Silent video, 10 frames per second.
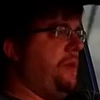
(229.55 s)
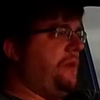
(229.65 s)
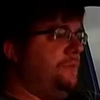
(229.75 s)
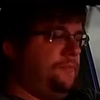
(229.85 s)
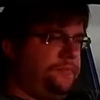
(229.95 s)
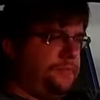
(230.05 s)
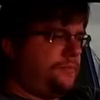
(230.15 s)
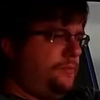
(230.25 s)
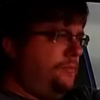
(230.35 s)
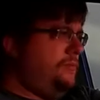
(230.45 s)
But
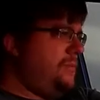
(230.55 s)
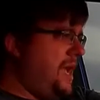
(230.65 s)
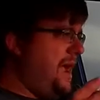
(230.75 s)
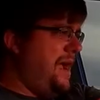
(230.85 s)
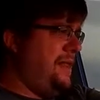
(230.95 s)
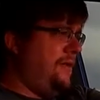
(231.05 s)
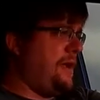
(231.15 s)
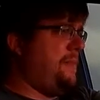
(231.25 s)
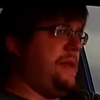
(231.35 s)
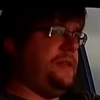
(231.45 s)
I highly
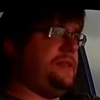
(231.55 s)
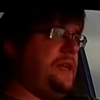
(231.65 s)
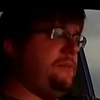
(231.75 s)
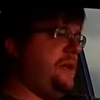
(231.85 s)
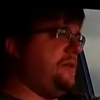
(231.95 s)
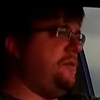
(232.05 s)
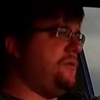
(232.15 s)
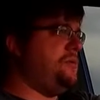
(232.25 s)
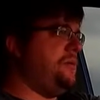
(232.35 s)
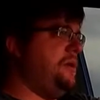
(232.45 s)
recommend it to anybody who
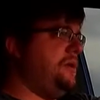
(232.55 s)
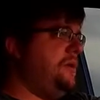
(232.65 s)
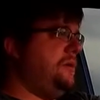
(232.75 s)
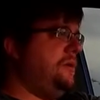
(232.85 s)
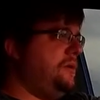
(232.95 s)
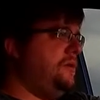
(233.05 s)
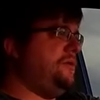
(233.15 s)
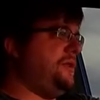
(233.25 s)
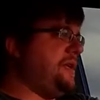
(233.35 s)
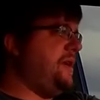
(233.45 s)

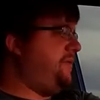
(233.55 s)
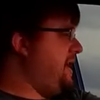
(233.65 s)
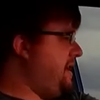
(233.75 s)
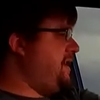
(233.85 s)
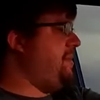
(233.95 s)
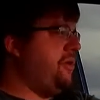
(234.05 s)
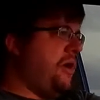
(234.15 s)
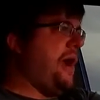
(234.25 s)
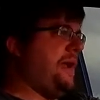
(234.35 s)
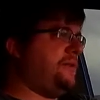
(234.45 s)
who's thinking of getting a W
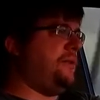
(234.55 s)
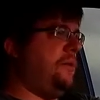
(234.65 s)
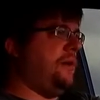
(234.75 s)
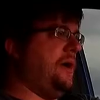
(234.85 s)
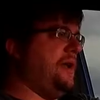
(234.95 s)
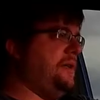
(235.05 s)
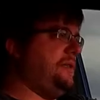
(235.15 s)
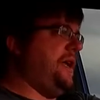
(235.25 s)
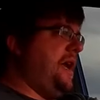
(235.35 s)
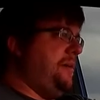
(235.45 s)
R X or an S
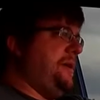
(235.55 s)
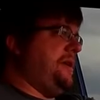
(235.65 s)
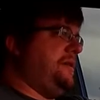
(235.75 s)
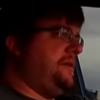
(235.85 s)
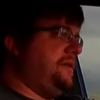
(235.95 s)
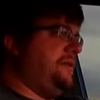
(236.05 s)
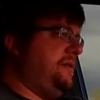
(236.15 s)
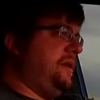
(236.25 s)
T I, because um,